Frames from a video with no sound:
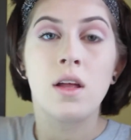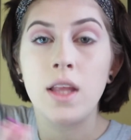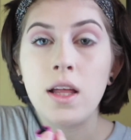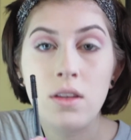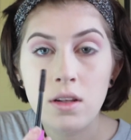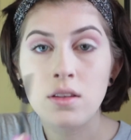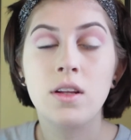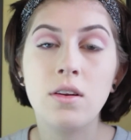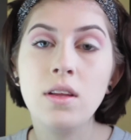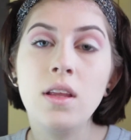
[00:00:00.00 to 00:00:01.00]
Like
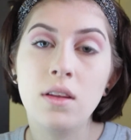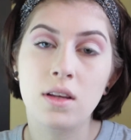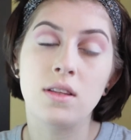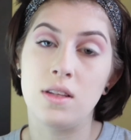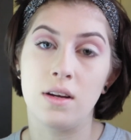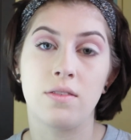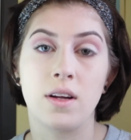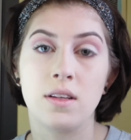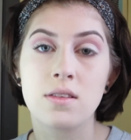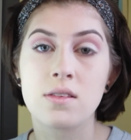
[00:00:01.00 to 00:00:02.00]
literally look at the
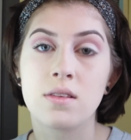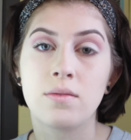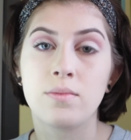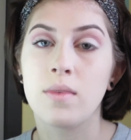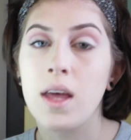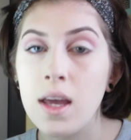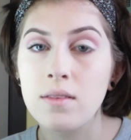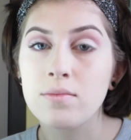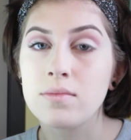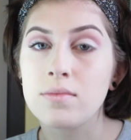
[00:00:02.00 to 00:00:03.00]
difference.
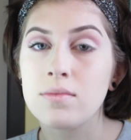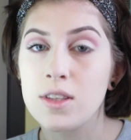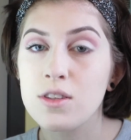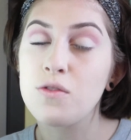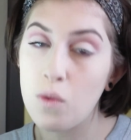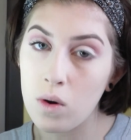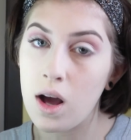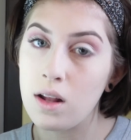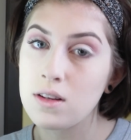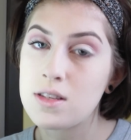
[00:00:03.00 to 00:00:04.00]
Like this is
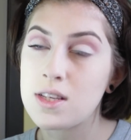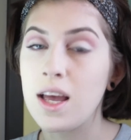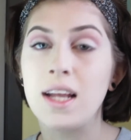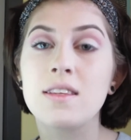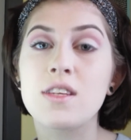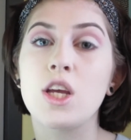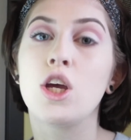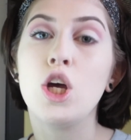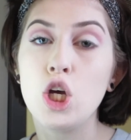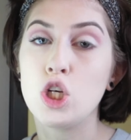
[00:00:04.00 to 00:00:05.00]
$4 and it's
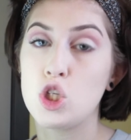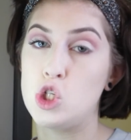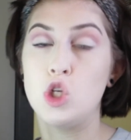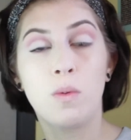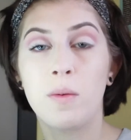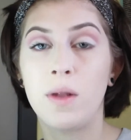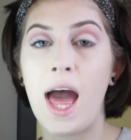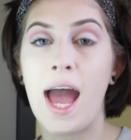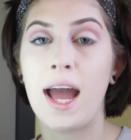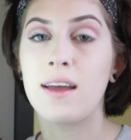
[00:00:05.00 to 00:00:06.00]
like super
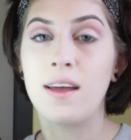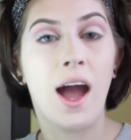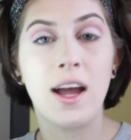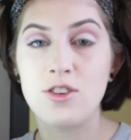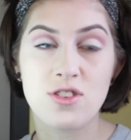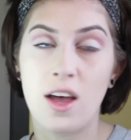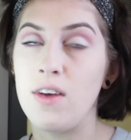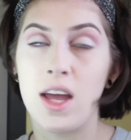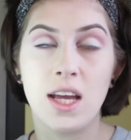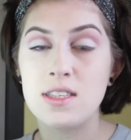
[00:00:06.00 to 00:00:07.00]
black. I just love
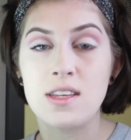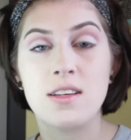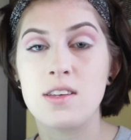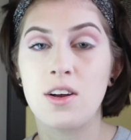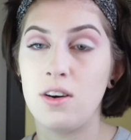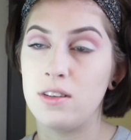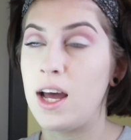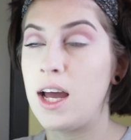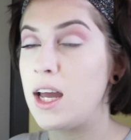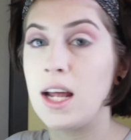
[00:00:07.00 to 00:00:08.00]
it. It stays like all
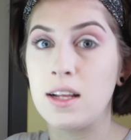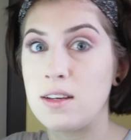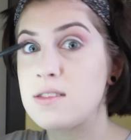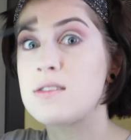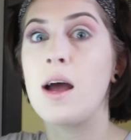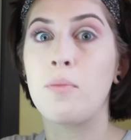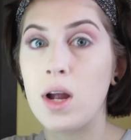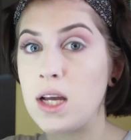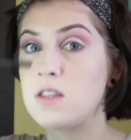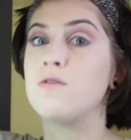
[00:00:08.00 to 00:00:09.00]
day and it like
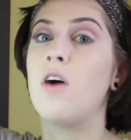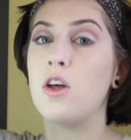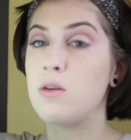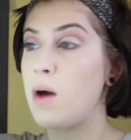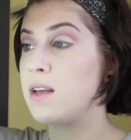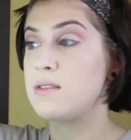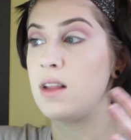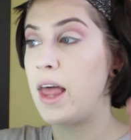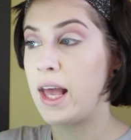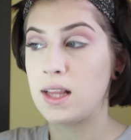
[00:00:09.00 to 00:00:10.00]
separates, volumizes,
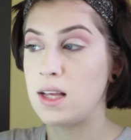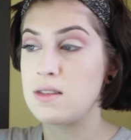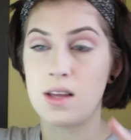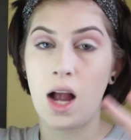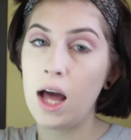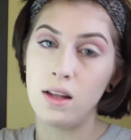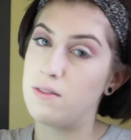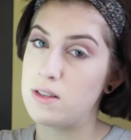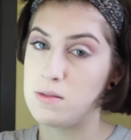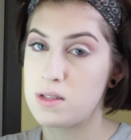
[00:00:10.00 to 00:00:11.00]
lengthens. Like I
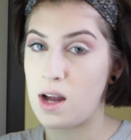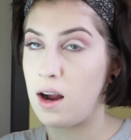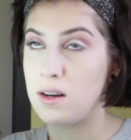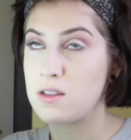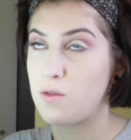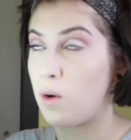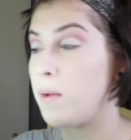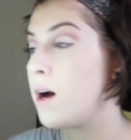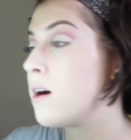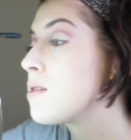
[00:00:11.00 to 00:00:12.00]
love this mascara and it's
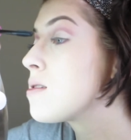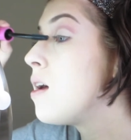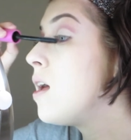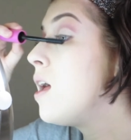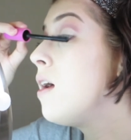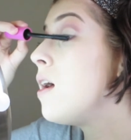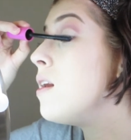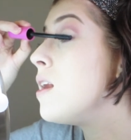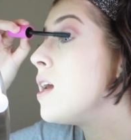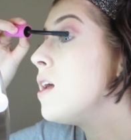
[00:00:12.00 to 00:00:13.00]
$4.
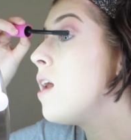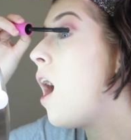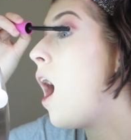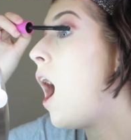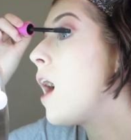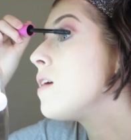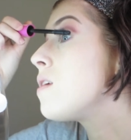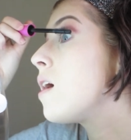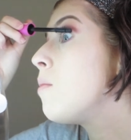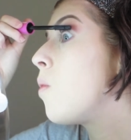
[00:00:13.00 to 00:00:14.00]
Need I
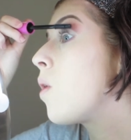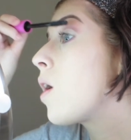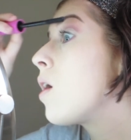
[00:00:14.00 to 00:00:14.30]
say more?